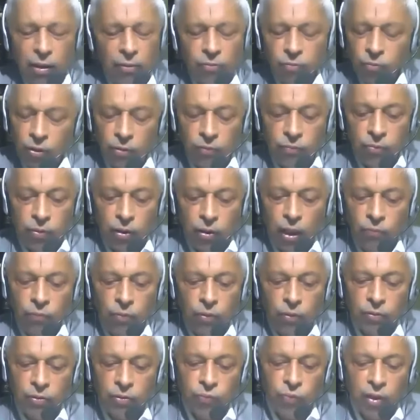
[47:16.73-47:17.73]

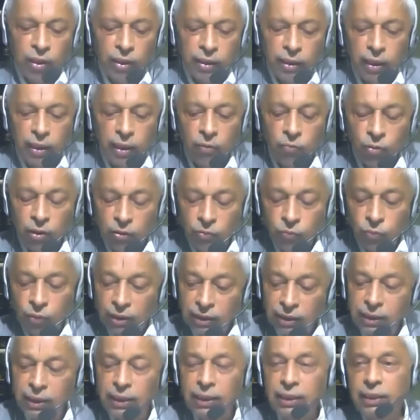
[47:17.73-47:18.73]

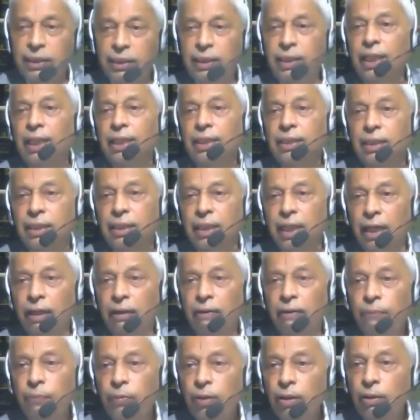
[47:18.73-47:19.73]
one sixtieth
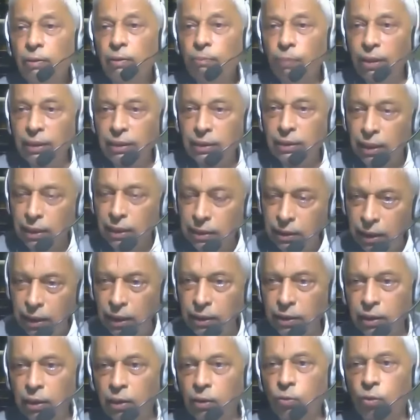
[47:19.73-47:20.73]
share by
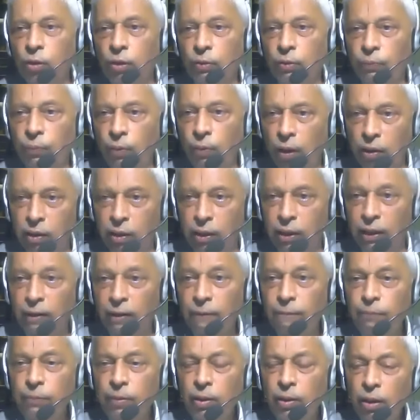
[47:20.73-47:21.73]
succession to the father.
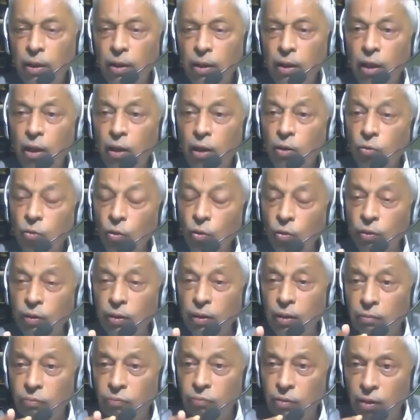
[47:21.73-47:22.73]
So
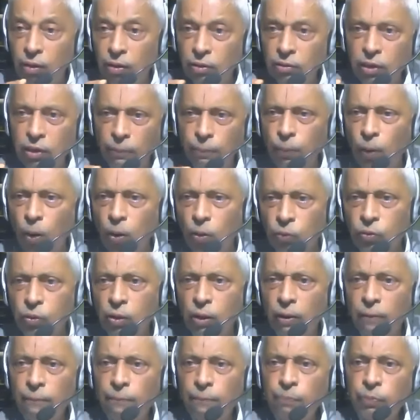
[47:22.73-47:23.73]

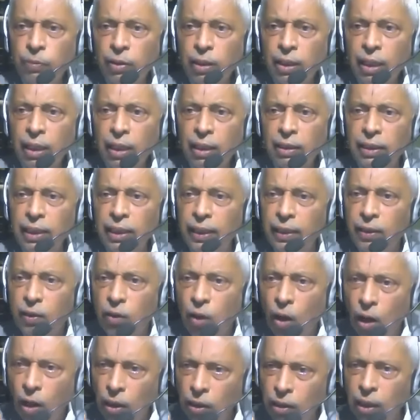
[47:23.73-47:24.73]
suppose the
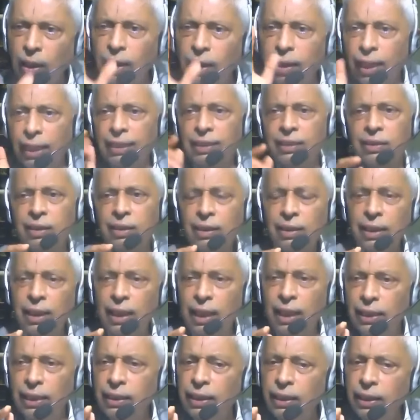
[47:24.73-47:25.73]
daughter dies, the
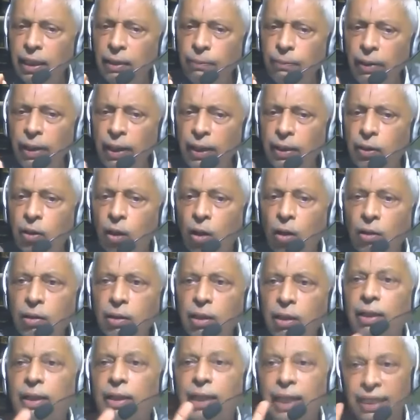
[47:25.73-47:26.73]
legitimate
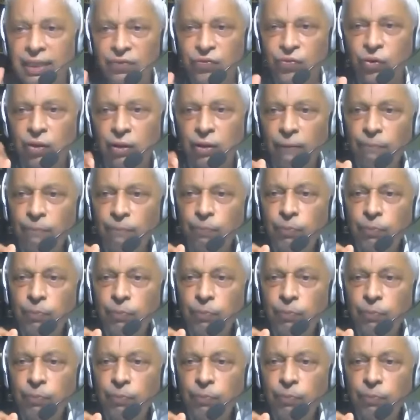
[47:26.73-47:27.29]
daughter dies,